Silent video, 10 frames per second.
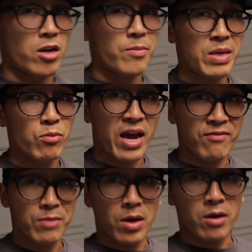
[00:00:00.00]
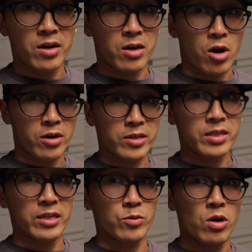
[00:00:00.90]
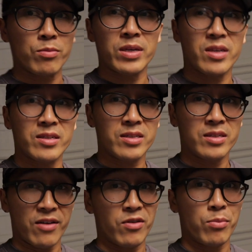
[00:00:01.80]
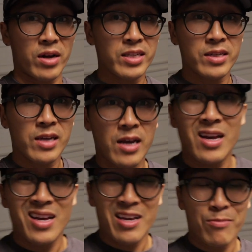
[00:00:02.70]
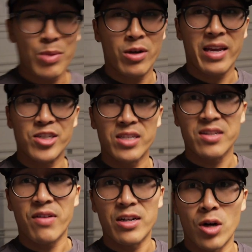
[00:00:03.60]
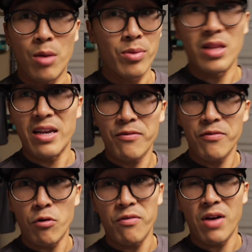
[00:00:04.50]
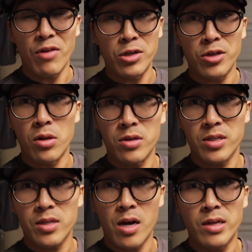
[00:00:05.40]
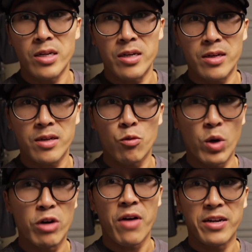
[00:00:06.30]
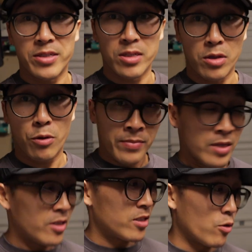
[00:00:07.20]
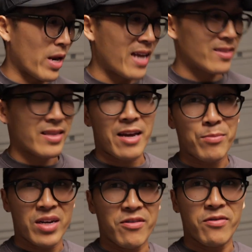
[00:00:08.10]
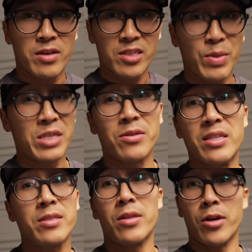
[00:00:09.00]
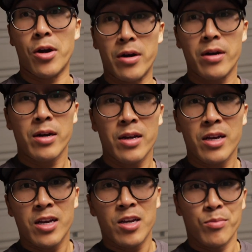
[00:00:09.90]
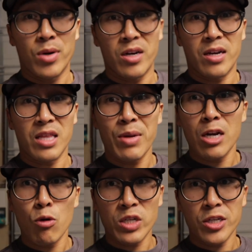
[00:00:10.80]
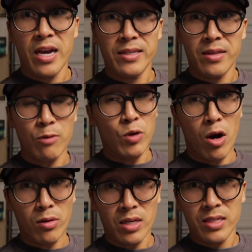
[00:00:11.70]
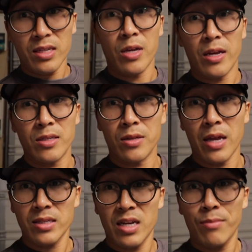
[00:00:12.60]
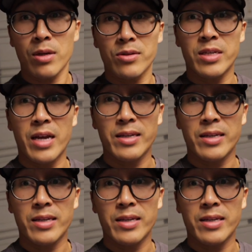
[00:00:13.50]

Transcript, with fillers: a lot of people have them on their cars as well because of the price. People can't justify dropping like four or five hundred dollars on uh, window visors alone. So it adds that bit of uh, specialness to the car. But uh, let me know what you guys think regardless. Until next time, I'll see you